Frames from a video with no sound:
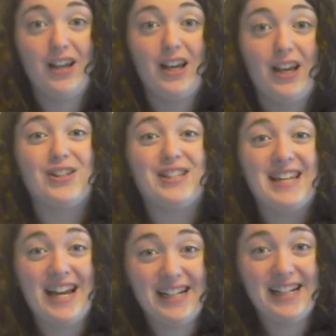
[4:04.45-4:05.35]
If it's
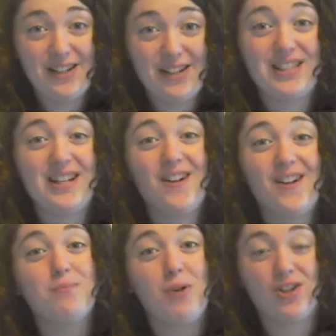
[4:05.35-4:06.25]
negative, it's not
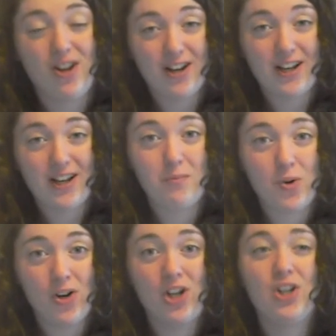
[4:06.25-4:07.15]
small talk anymore.